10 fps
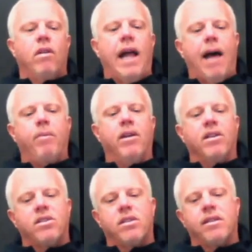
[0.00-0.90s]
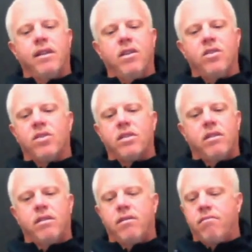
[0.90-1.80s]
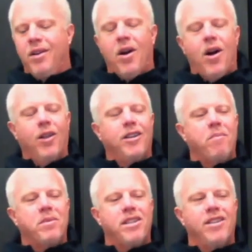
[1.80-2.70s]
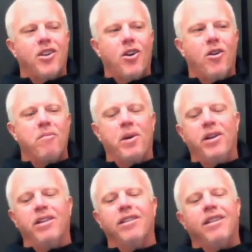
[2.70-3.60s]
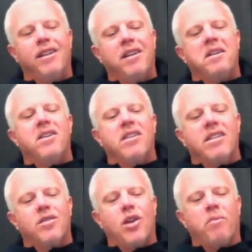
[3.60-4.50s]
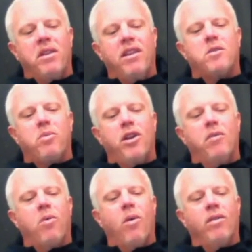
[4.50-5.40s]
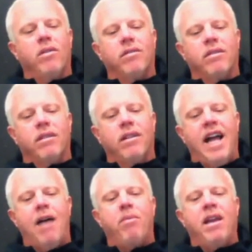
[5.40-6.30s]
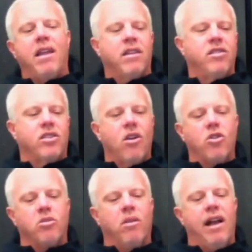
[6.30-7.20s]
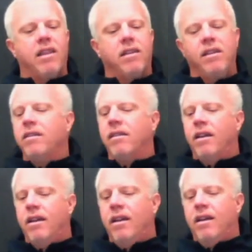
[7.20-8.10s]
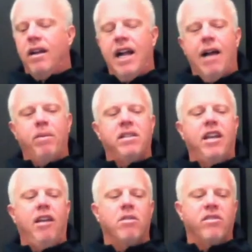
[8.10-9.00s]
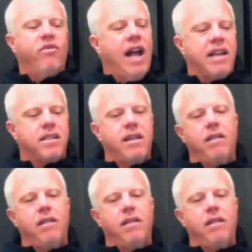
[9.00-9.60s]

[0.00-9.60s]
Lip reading: happiness is an all-encompassing term, but something that's pretty important. A happy athlete's a coachable athlete. A happy team is a fast